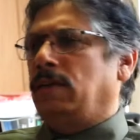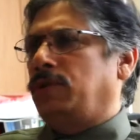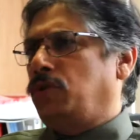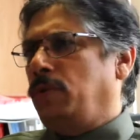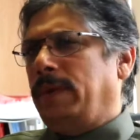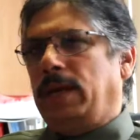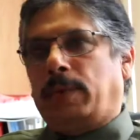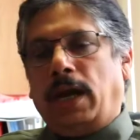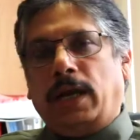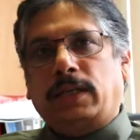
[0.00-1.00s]
so many
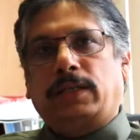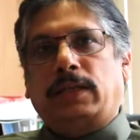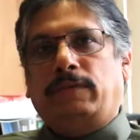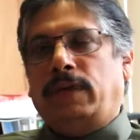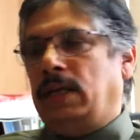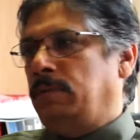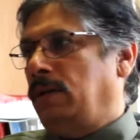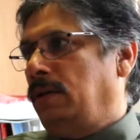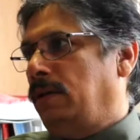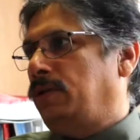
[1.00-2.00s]
products are
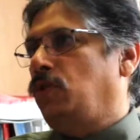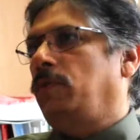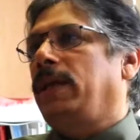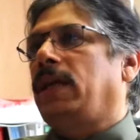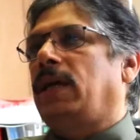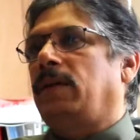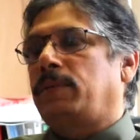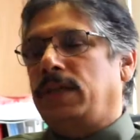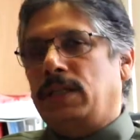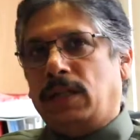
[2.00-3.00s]
available, so many
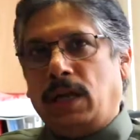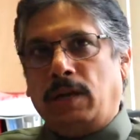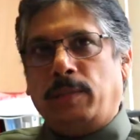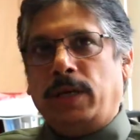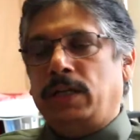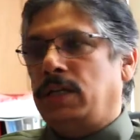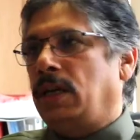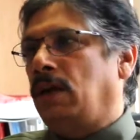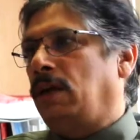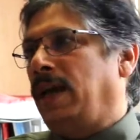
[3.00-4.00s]
companies are
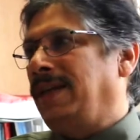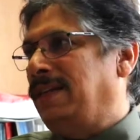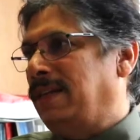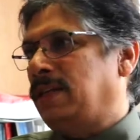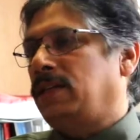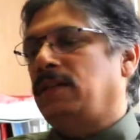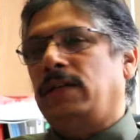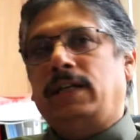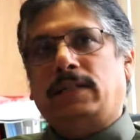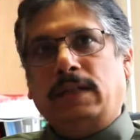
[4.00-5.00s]
operating on
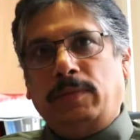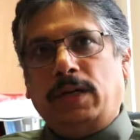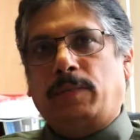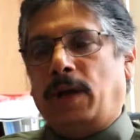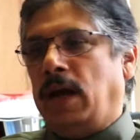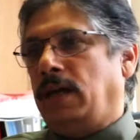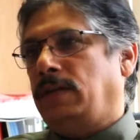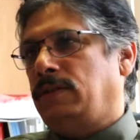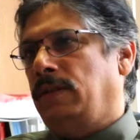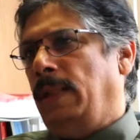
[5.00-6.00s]
identical and similar
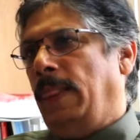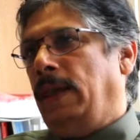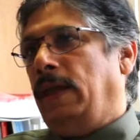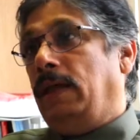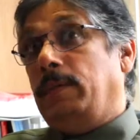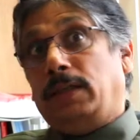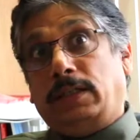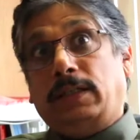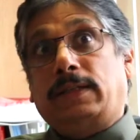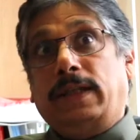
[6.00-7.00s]
products, but
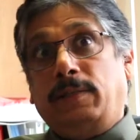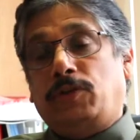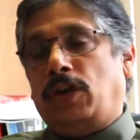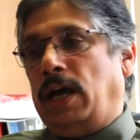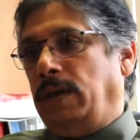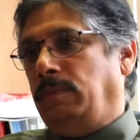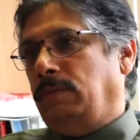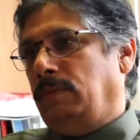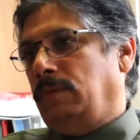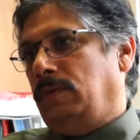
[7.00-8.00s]
at the same time
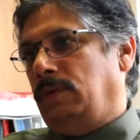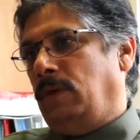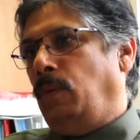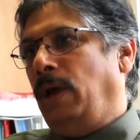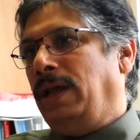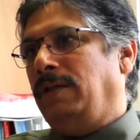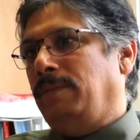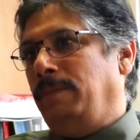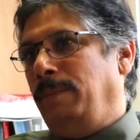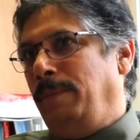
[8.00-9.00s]
the one
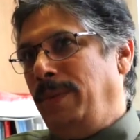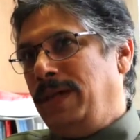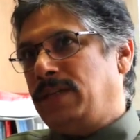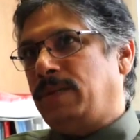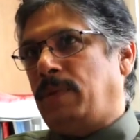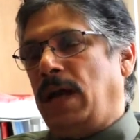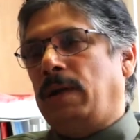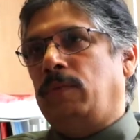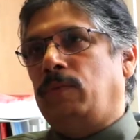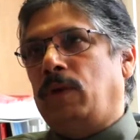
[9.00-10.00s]
major
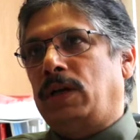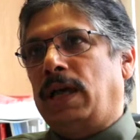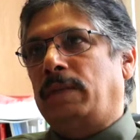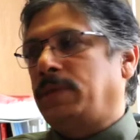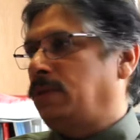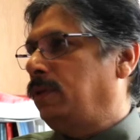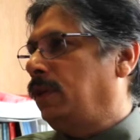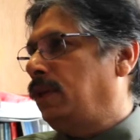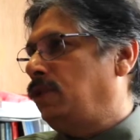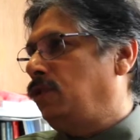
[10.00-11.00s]
problem what happens with
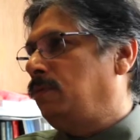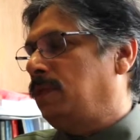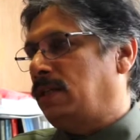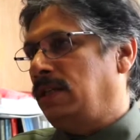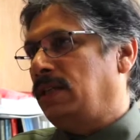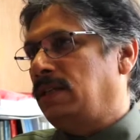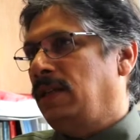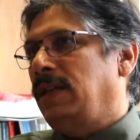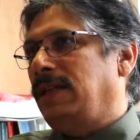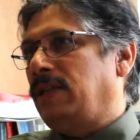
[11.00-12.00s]
the consumers
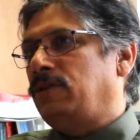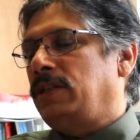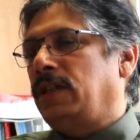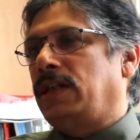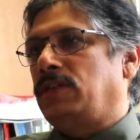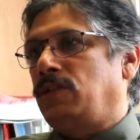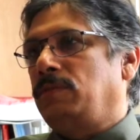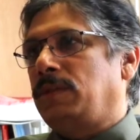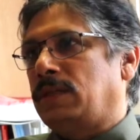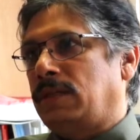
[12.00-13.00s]
is that you see the
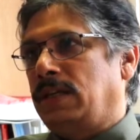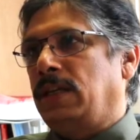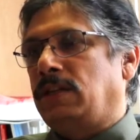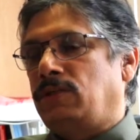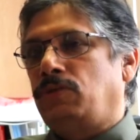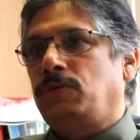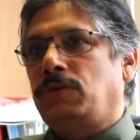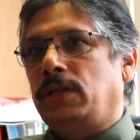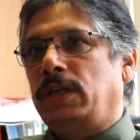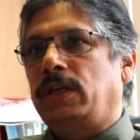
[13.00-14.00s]
consumers get
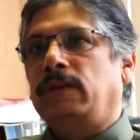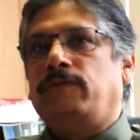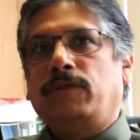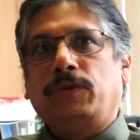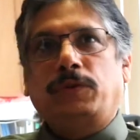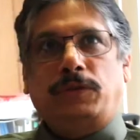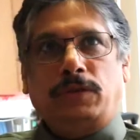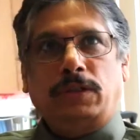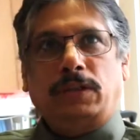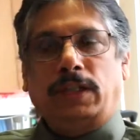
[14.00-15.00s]
totally
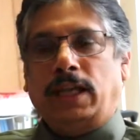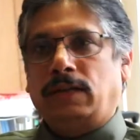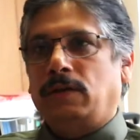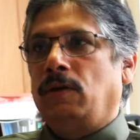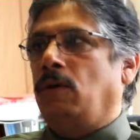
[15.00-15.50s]
confused that